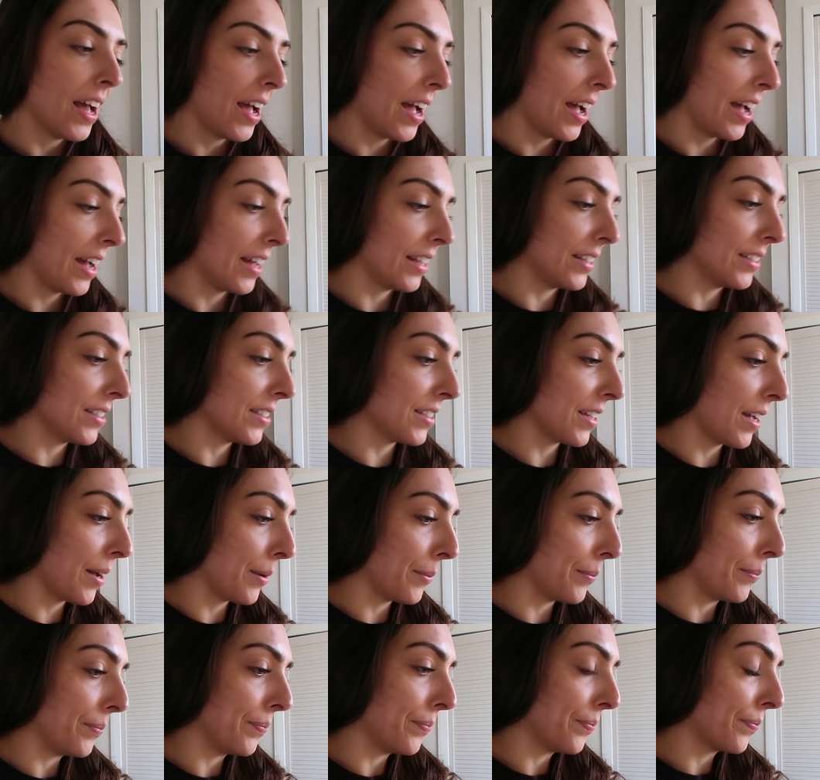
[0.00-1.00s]
And
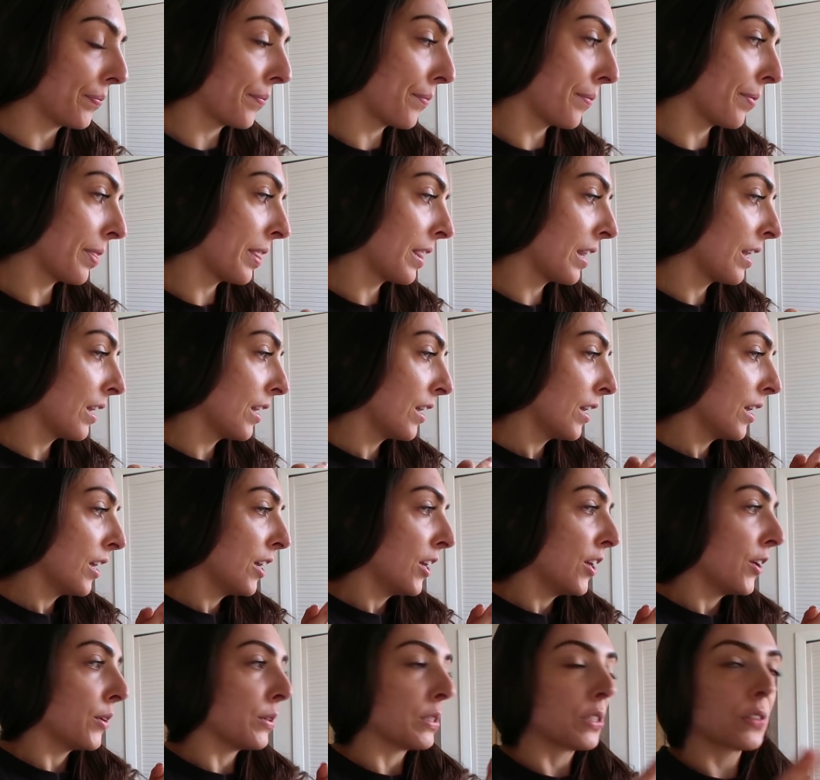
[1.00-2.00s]
um
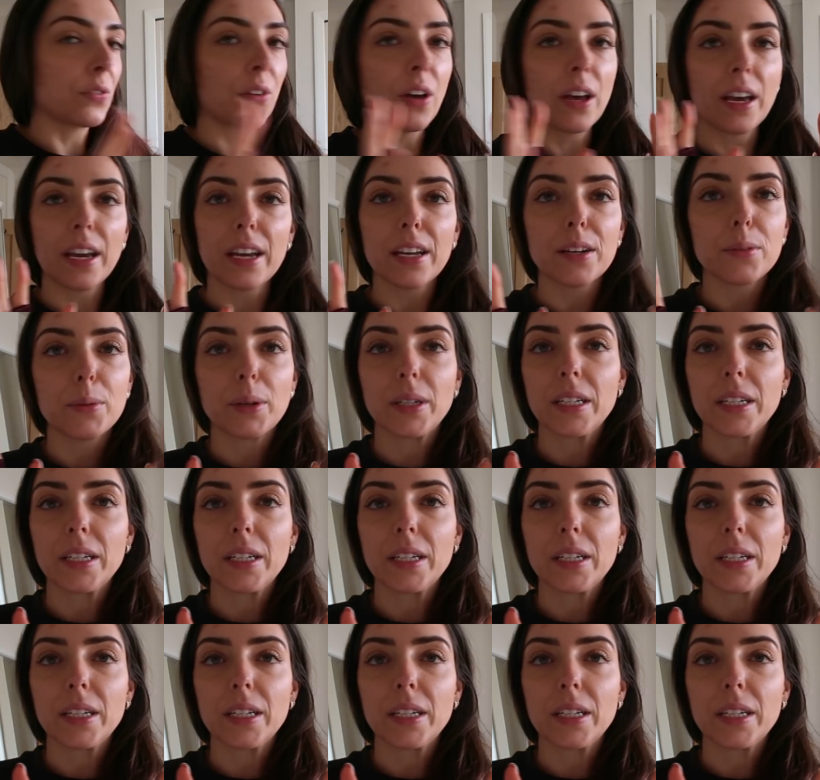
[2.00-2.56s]
it was fine.